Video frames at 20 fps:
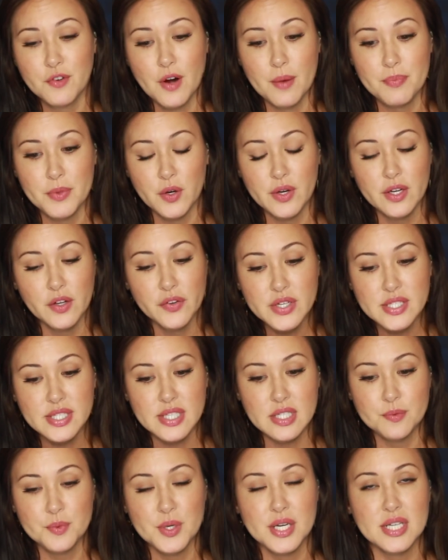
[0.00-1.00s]
from their
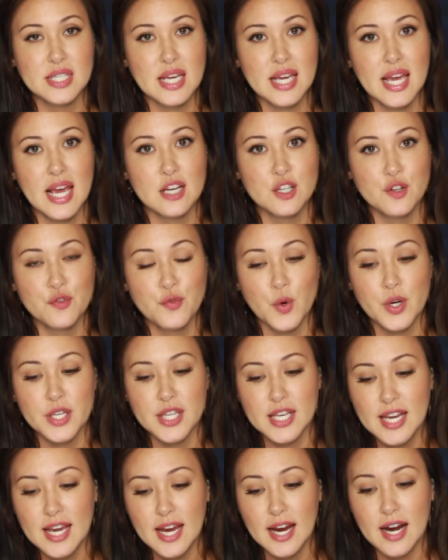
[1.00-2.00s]
illnesses because they can't
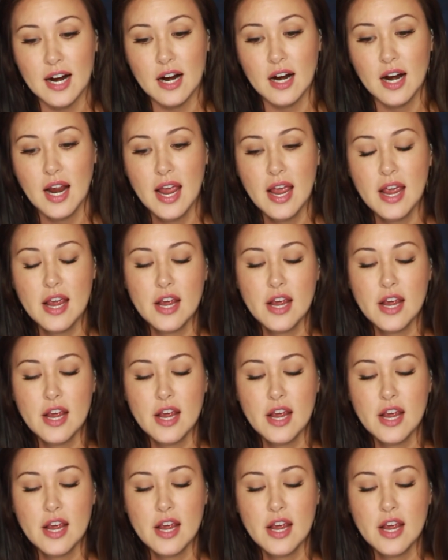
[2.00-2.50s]
afford the care.